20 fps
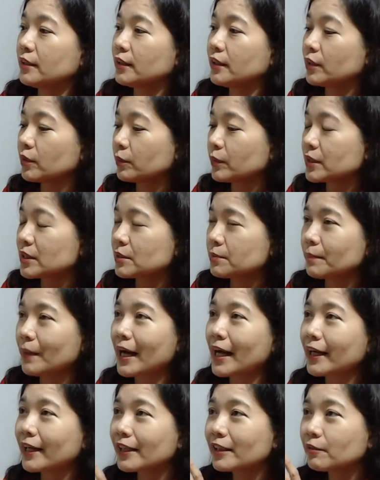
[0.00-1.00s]
it was
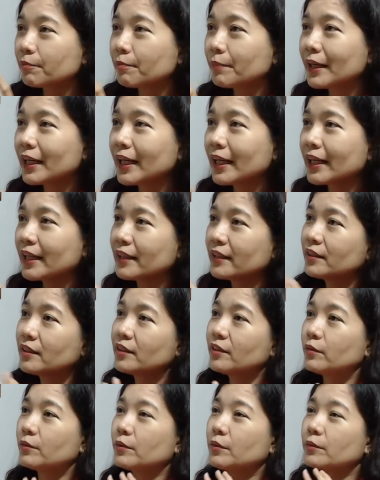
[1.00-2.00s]
pangit pa, and
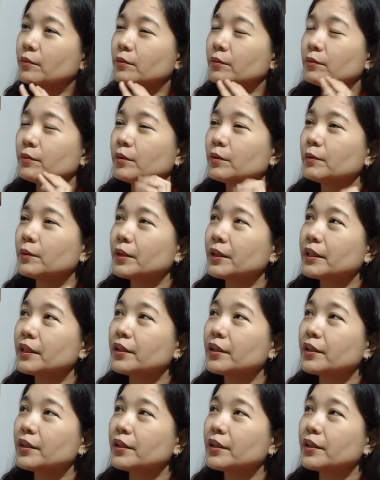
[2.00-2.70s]
we we were in a